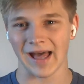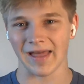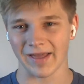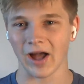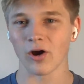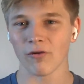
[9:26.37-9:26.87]

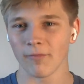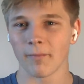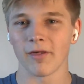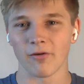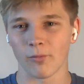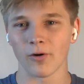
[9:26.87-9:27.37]
Uncle from
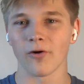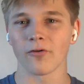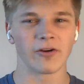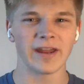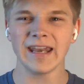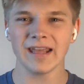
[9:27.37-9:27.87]
Another World
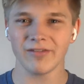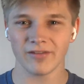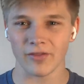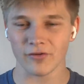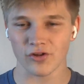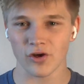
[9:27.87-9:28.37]
or any of these
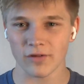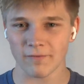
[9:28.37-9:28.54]
other shows.